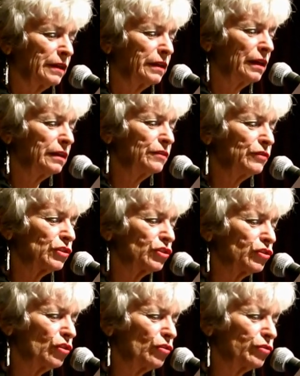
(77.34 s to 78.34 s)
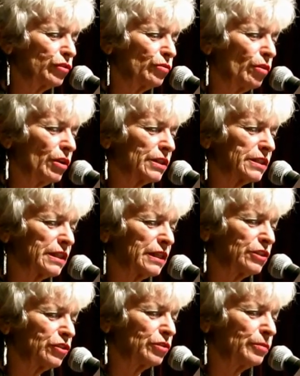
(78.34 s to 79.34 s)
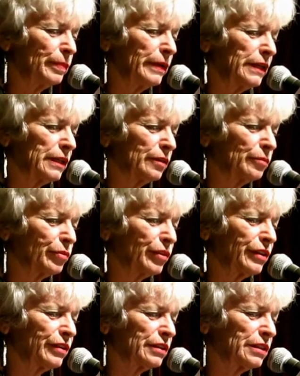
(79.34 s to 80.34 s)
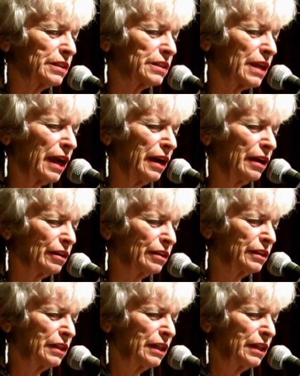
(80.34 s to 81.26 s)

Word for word: Yet even so you are a sentient being breathing this air,